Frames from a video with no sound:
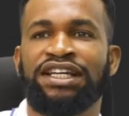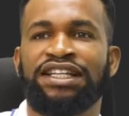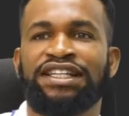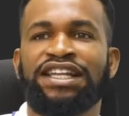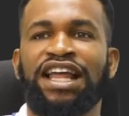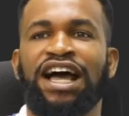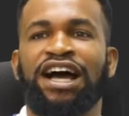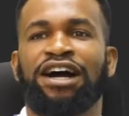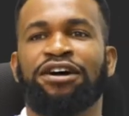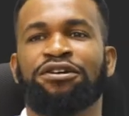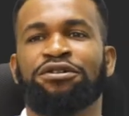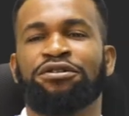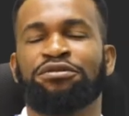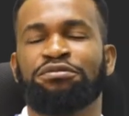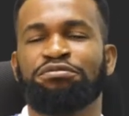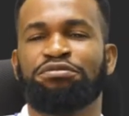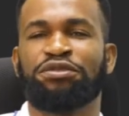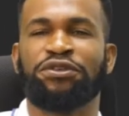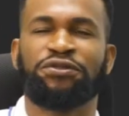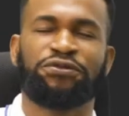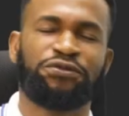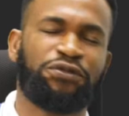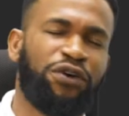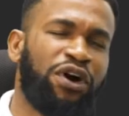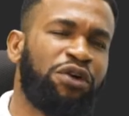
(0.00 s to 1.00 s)
Now,
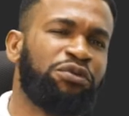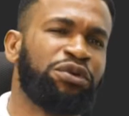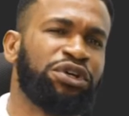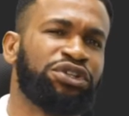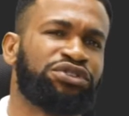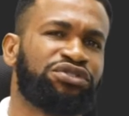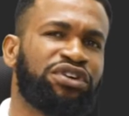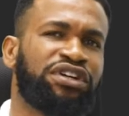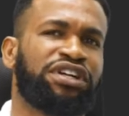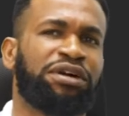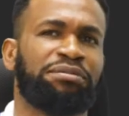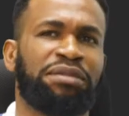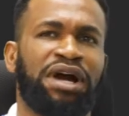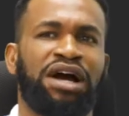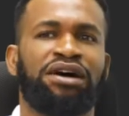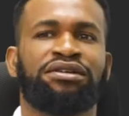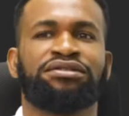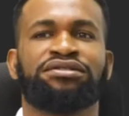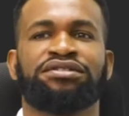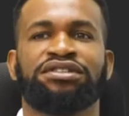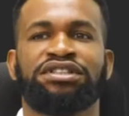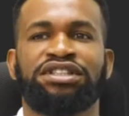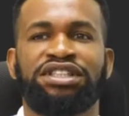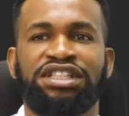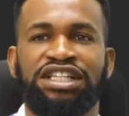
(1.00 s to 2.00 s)
before we talk
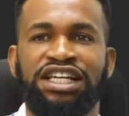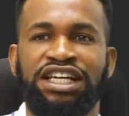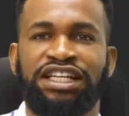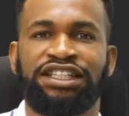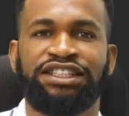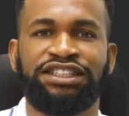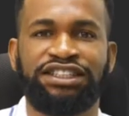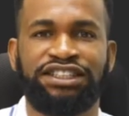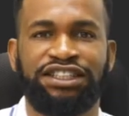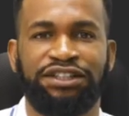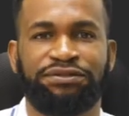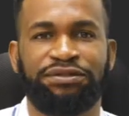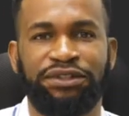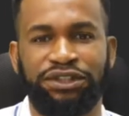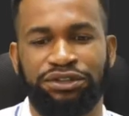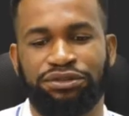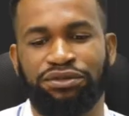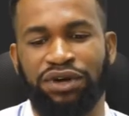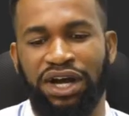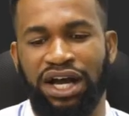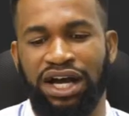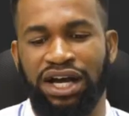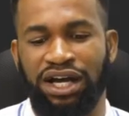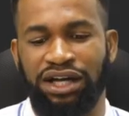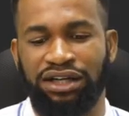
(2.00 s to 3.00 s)
about
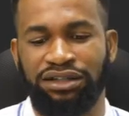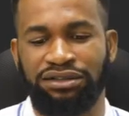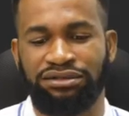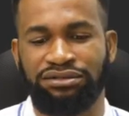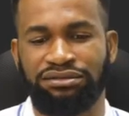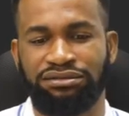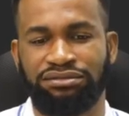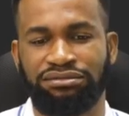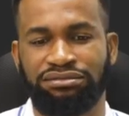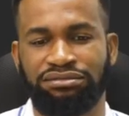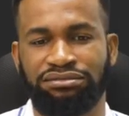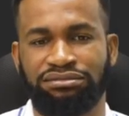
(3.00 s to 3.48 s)
individual